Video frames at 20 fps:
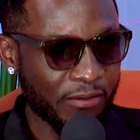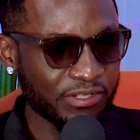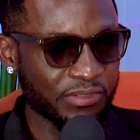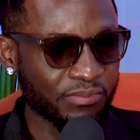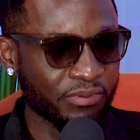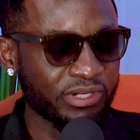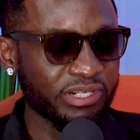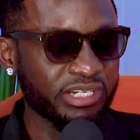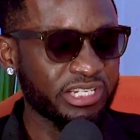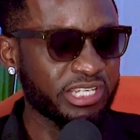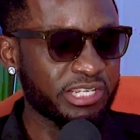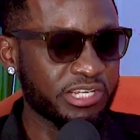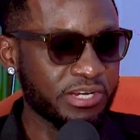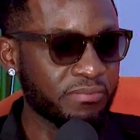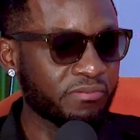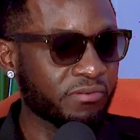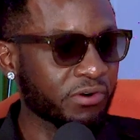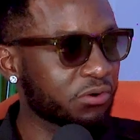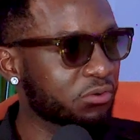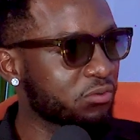put in the gym
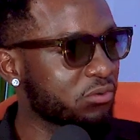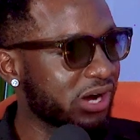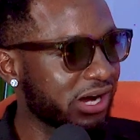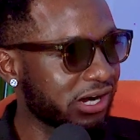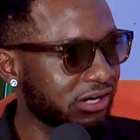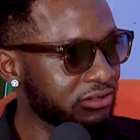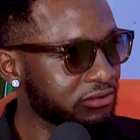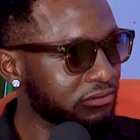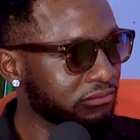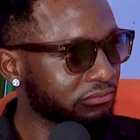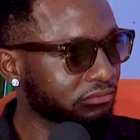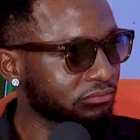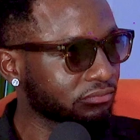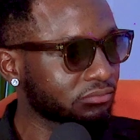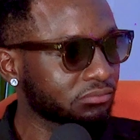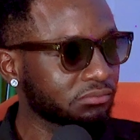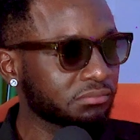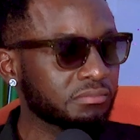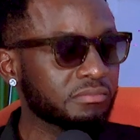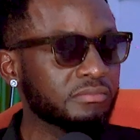for a while
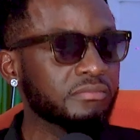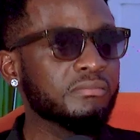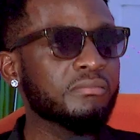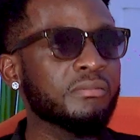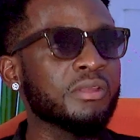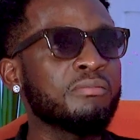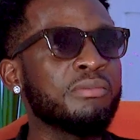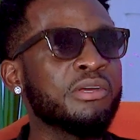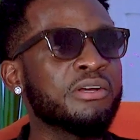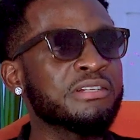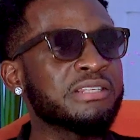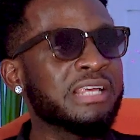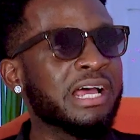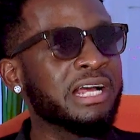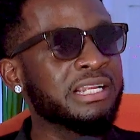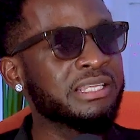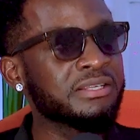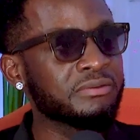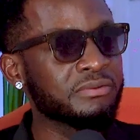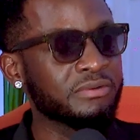because I
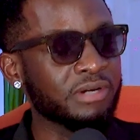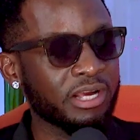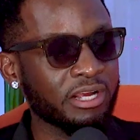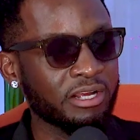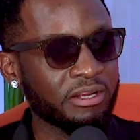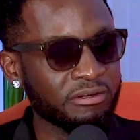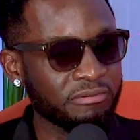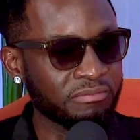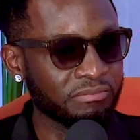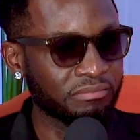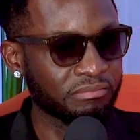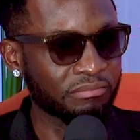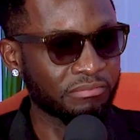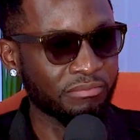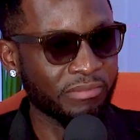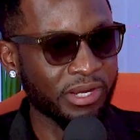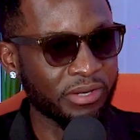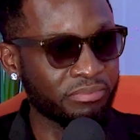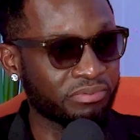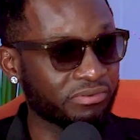had to
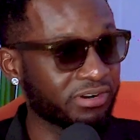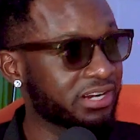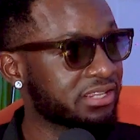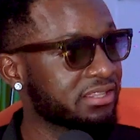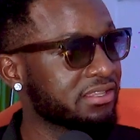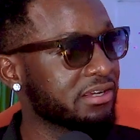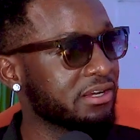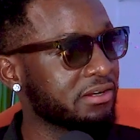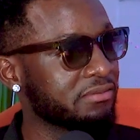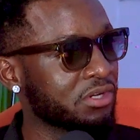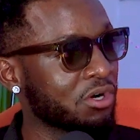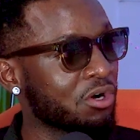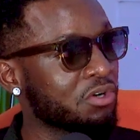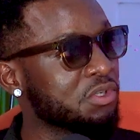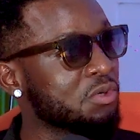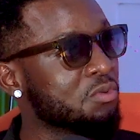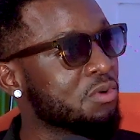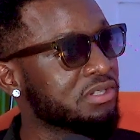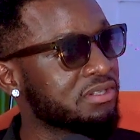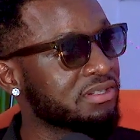my breath, the
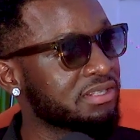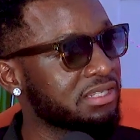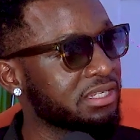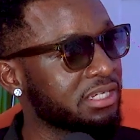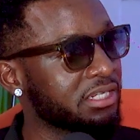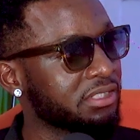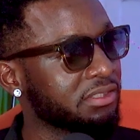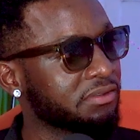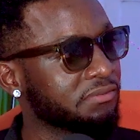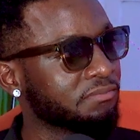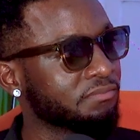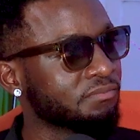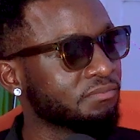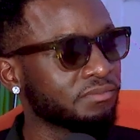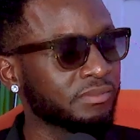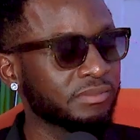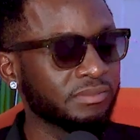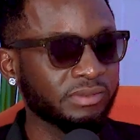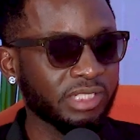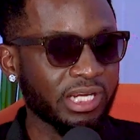underwater scene.
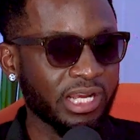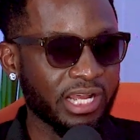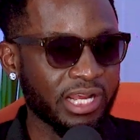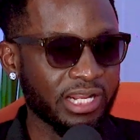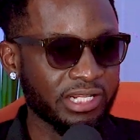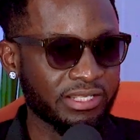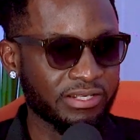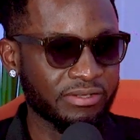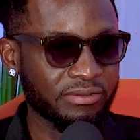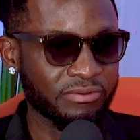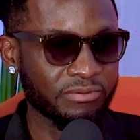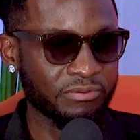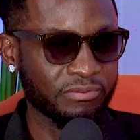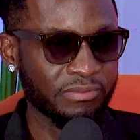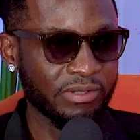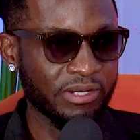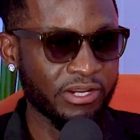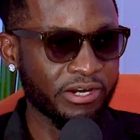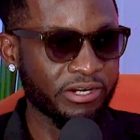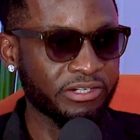I had to
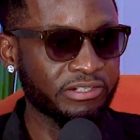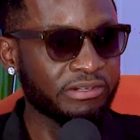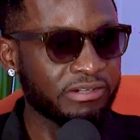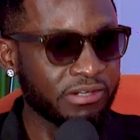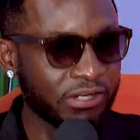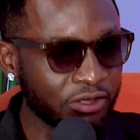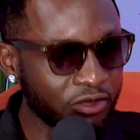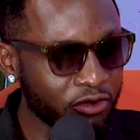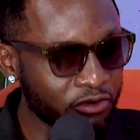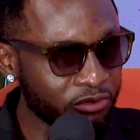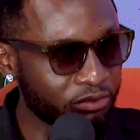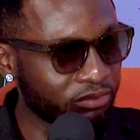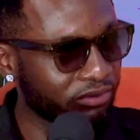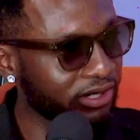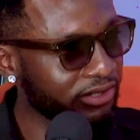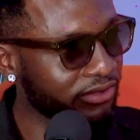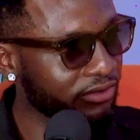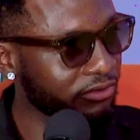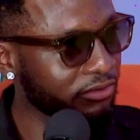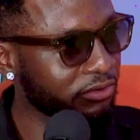learn good
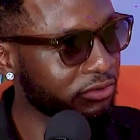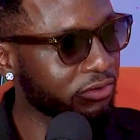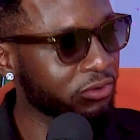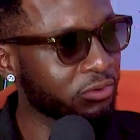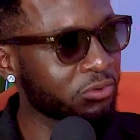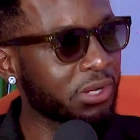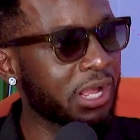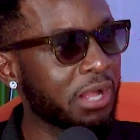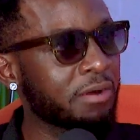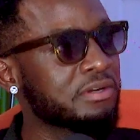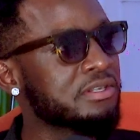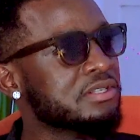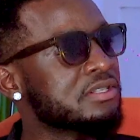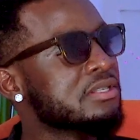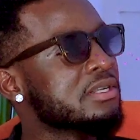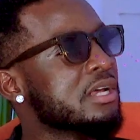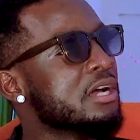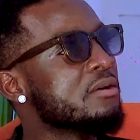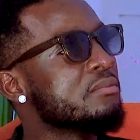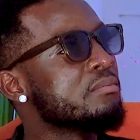breath control. I was
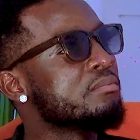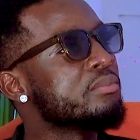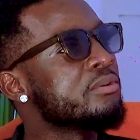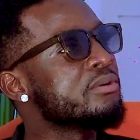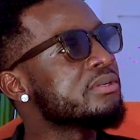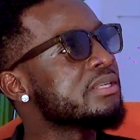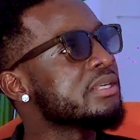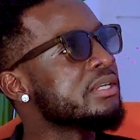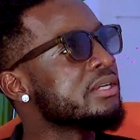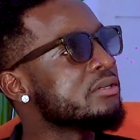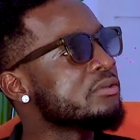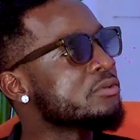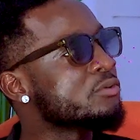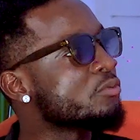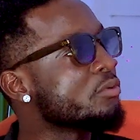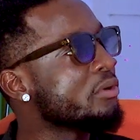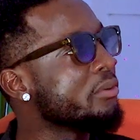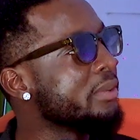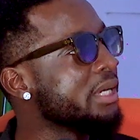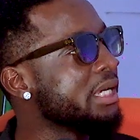put in
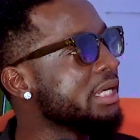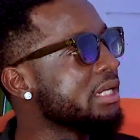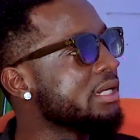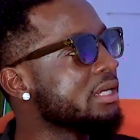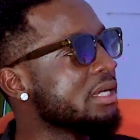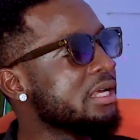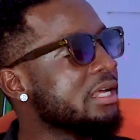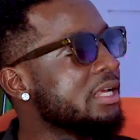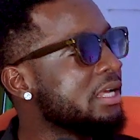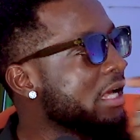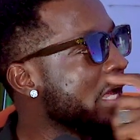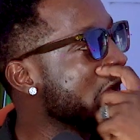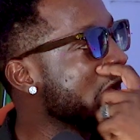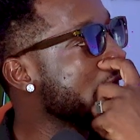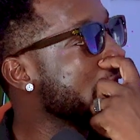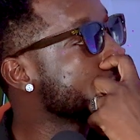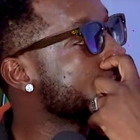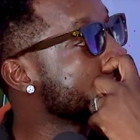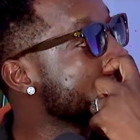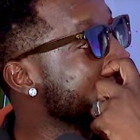swimming. I
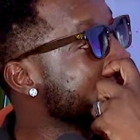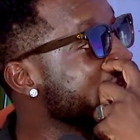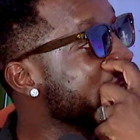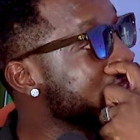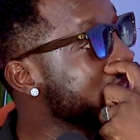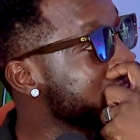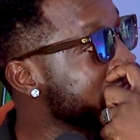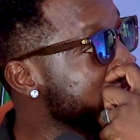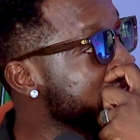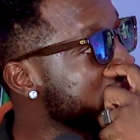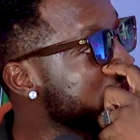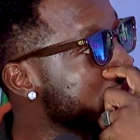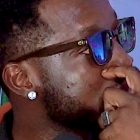had swimming lessons.